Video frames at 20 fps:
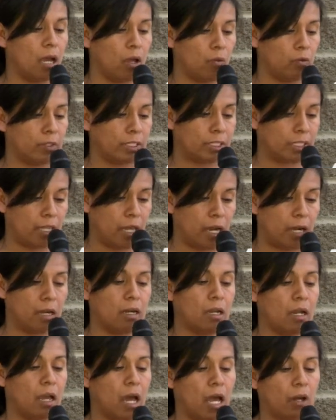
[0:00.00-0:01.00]
I was
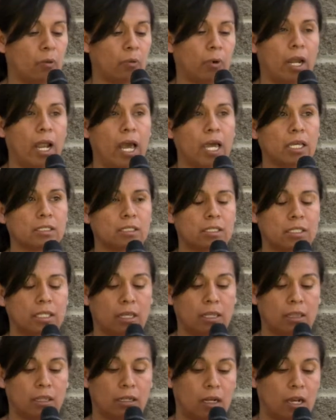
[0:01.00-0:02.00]
there, I realized
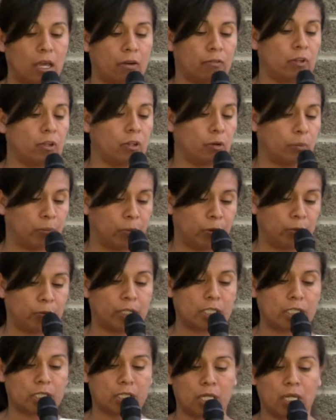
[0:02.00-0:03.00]
that the level of
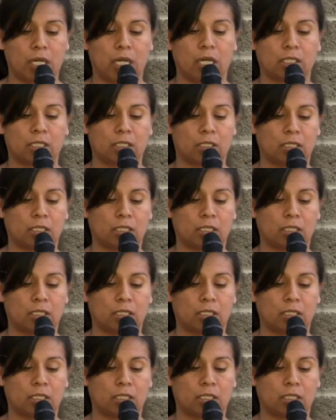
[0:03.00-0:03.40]
poverty is